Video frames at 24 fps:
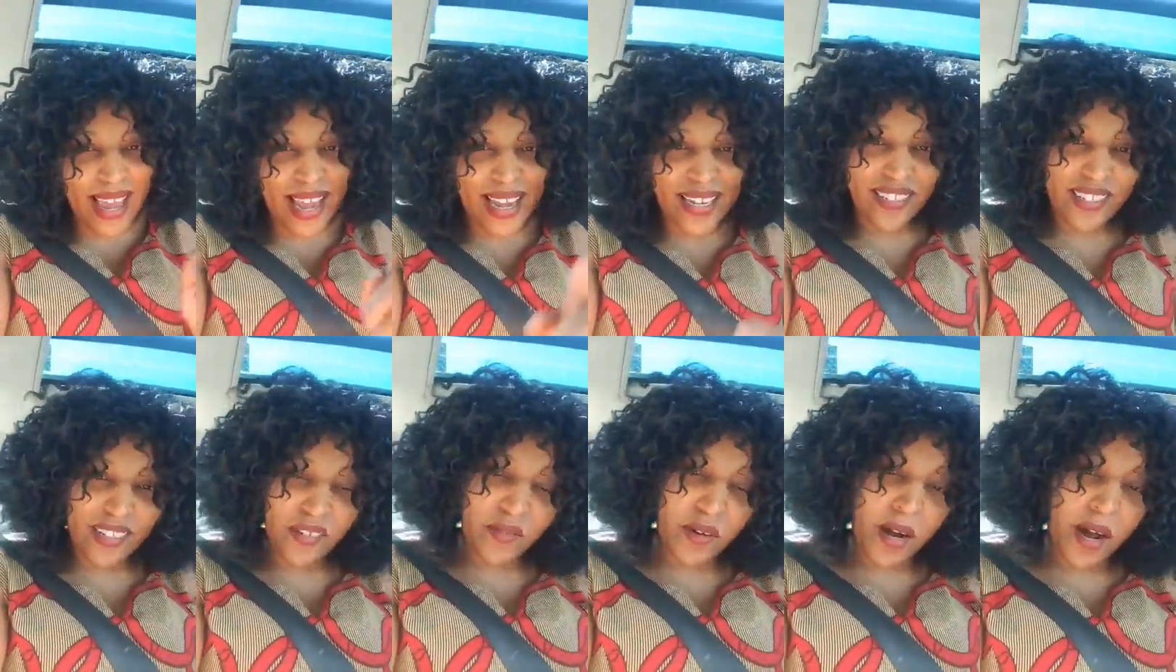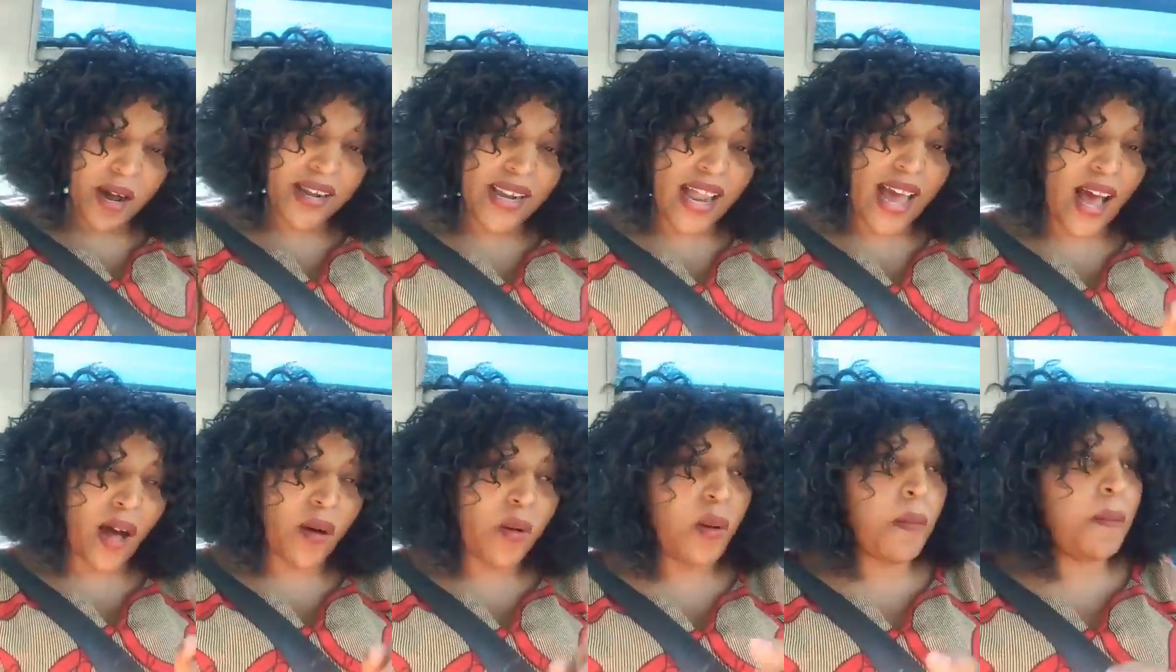Later on,
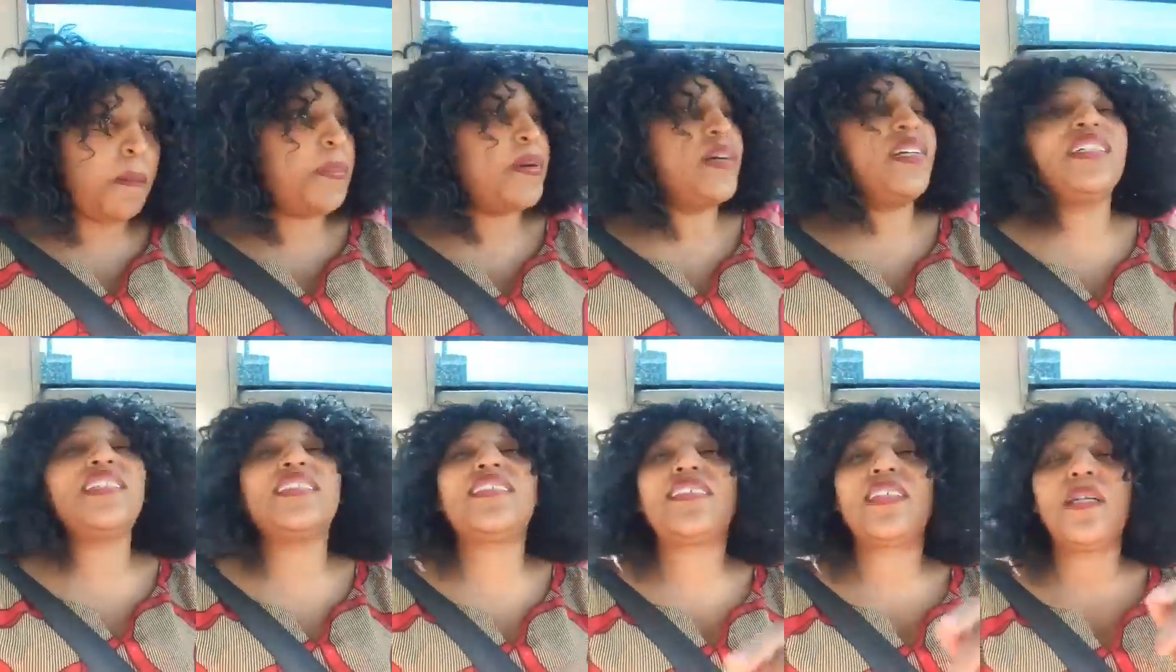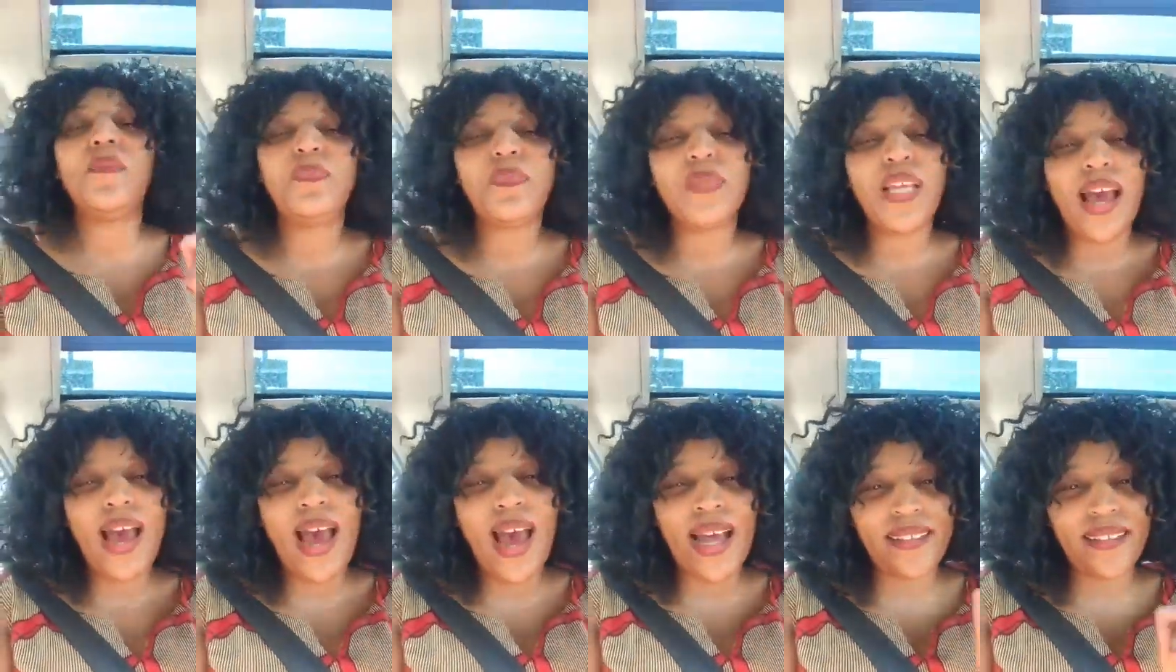I will put,
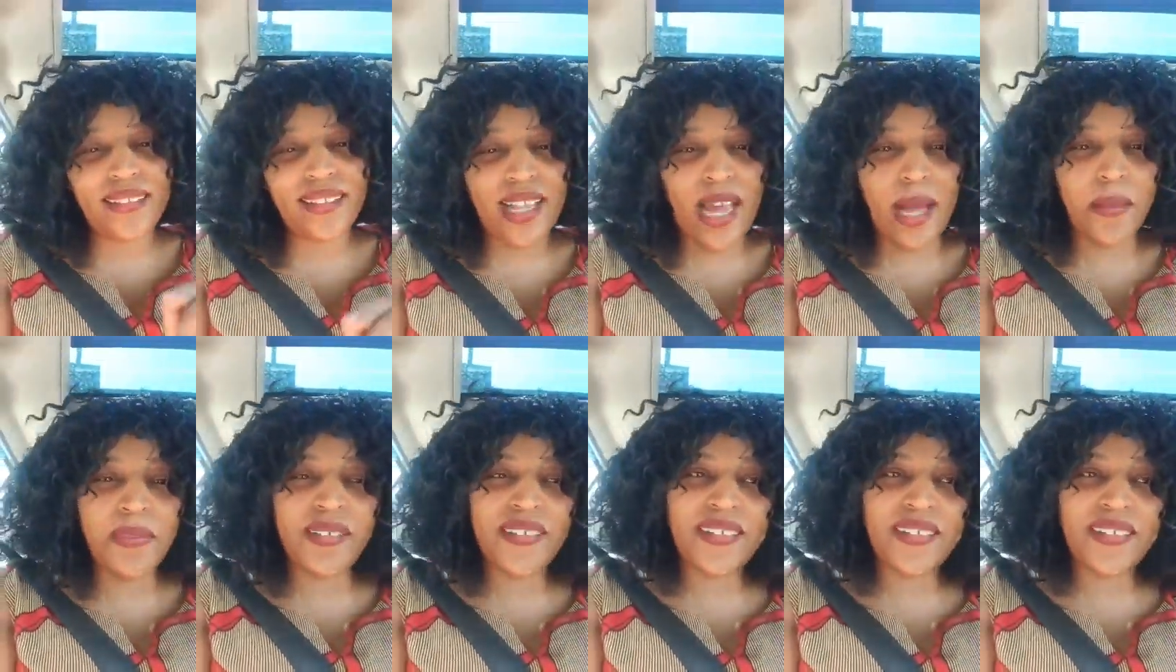at some